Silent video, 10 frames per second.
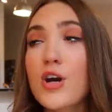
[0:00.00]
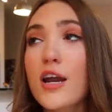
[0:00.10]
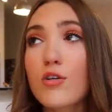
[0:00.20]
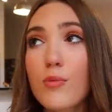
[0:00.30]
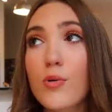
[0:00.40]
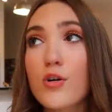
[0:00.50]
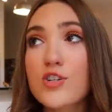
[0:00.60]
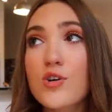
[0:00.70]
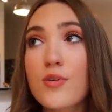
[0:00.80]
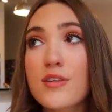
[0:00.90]
try to
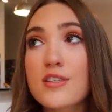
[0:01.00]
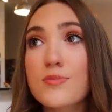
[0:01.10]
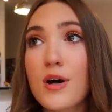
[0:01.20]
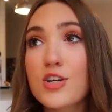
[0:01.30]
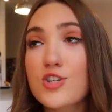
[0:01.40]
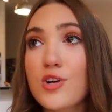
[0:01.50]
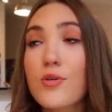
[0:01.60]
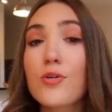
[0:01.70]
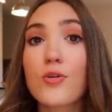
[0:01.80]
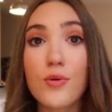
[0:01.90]
approach it with as much, you
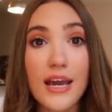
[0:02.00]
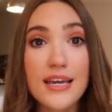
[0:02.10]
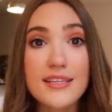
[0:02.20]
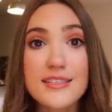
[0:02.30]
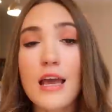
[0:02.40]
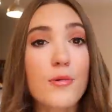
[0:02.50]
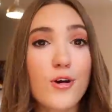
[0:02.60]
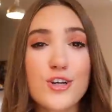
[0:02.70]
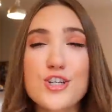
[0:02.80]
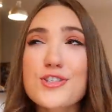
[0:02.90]
know, grace. I'm a
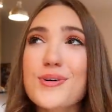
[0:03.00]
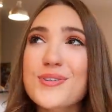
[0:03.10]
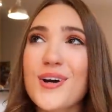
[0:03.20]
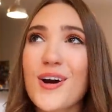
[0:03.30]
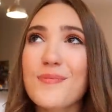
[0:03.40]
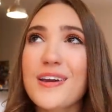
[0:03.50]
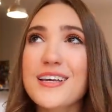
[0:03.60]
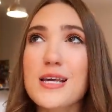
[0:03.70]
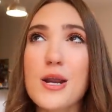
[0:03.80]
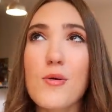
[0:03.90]
Christian, so it's hard
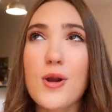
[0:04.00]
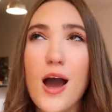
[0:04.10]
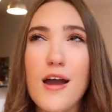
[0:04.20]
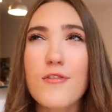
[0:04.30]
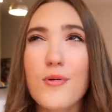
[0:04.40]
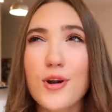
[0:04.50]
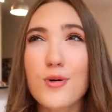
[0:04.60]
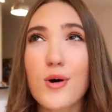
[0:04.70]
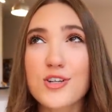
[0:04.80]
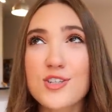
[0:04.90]
because I know not everyone who
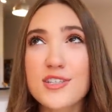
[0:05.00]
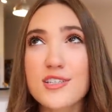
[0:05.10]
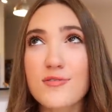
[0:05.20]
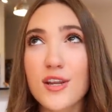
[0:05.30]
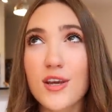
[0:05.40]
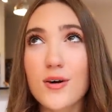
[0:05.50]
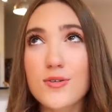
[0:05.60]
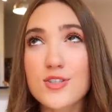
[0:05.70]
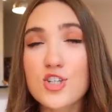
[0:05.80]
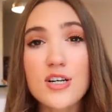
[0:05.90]
watches these
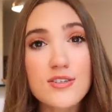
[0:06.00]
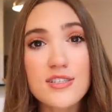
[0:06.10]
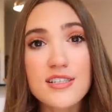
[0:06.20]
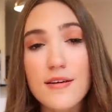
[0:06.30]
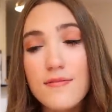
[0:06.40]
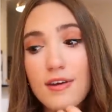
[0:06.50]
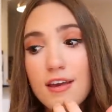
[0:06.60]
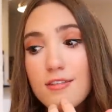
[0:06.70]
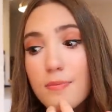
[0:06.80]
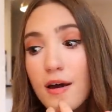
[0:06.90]
videos shares the same
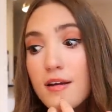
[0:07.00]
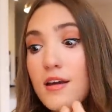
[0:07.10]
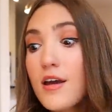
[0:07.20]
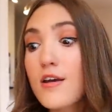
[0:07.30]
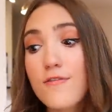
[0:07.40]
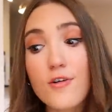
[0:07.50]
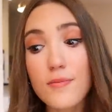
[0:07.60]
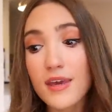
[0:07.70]
faith. But for